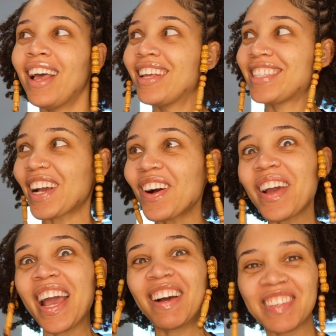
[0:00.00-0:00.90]
it's like,
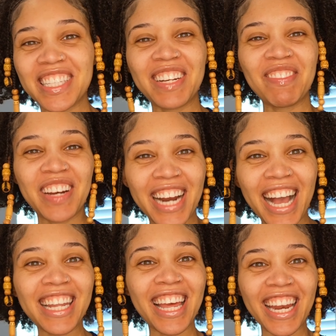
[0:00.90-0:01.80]
okay, I'm 1 centimeter
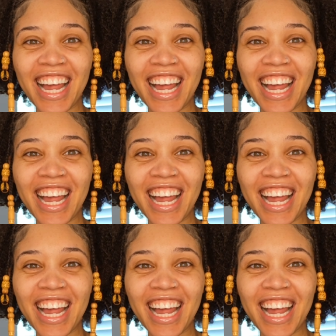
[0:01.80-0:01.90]
dilated.